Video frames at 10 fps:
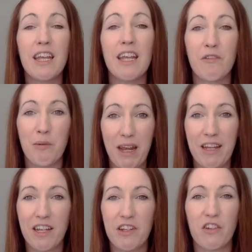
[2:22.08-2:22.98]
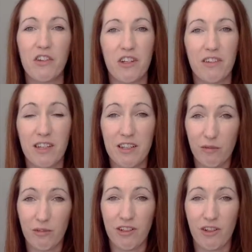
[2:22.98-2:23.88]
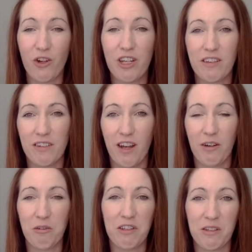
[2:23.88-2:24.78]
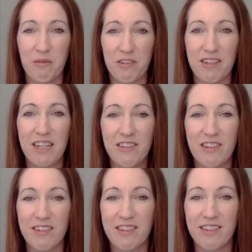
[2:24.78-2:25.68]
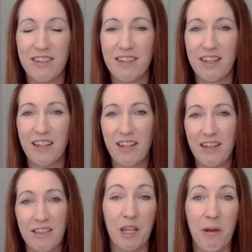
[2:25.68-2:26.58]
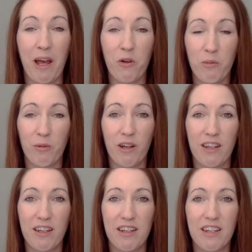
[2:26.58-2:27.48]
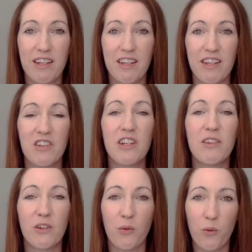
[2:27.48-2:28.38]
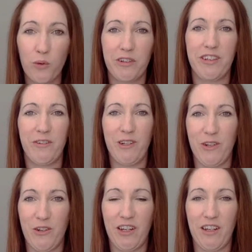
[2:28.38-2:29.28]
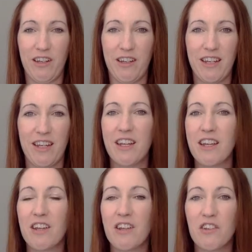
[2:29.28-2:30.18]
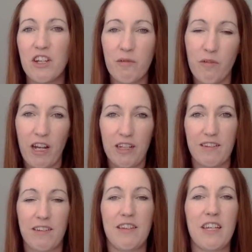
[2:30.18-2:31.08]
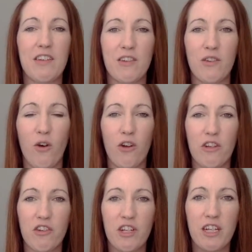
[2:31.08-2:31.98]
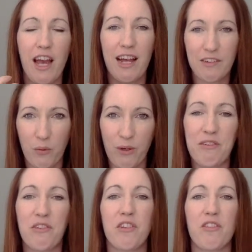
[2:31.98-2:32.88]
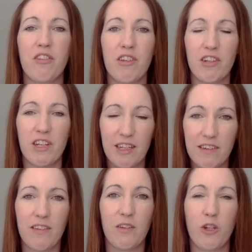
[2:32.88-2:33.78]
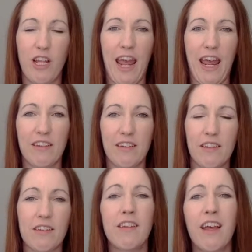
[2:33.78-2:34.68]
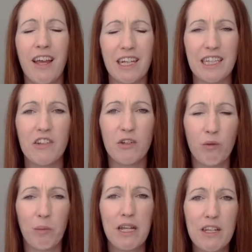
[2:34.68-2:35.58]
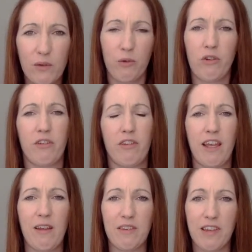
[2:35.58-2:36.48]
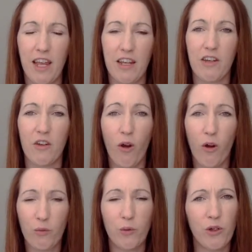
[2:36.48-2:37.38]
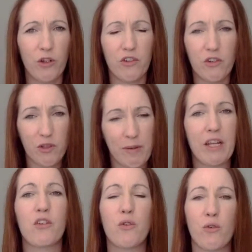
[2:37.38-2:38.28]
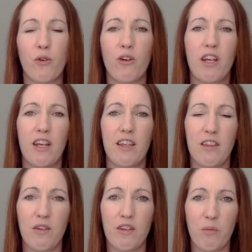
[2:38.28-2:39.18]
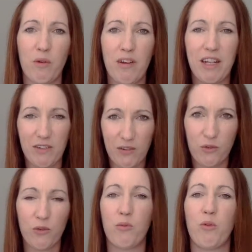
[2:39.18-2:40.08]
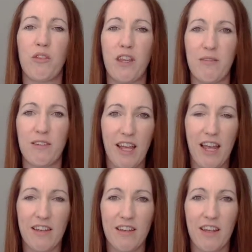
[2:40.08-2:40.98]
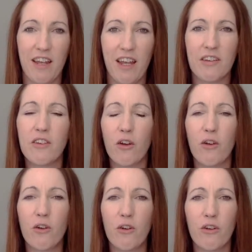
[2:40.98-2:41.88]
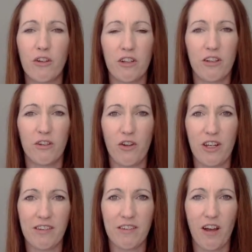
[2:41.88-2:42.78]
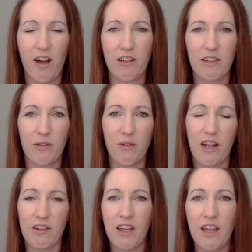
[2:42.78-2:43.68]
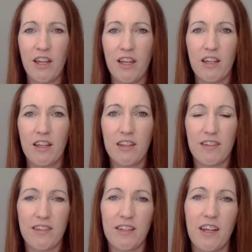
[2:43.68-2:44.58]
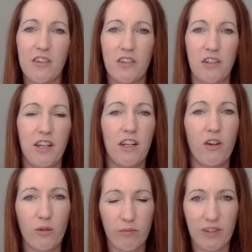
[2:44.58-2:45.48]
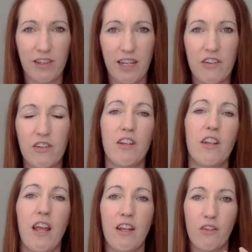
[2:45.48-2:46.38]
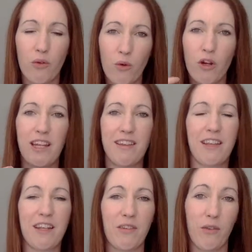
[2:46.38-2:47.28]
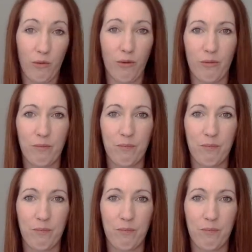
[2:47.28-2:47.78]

If you pay attention, you can see different learning styles in different teachers. Think about Oprah. She's an auditory learner. She invites teachers on and she asks questions and she listens to the answers, and then she repeats what they've said in her own words just to make sure that we've understood what they've said. And so her learning style is around discussion and conversation and talking things through.